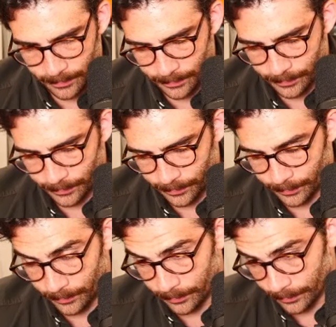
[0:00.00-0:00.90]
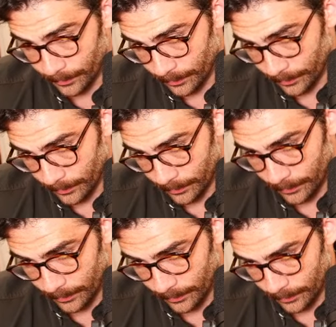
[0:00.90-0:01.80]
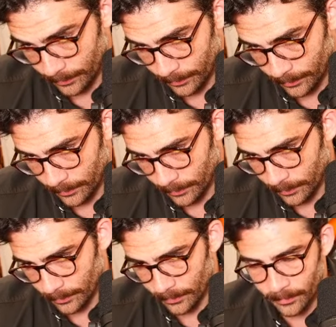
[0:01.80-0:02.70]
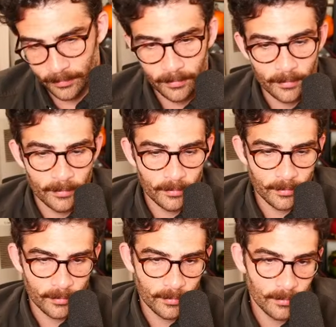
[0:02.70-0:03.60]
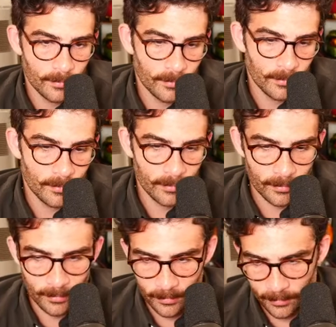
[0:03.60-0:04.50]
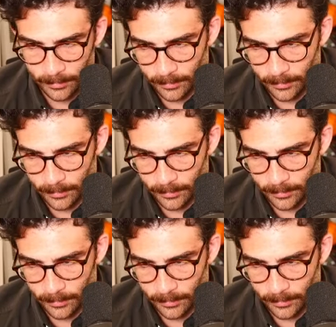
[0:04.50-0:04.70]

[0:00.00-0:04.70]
[no speech]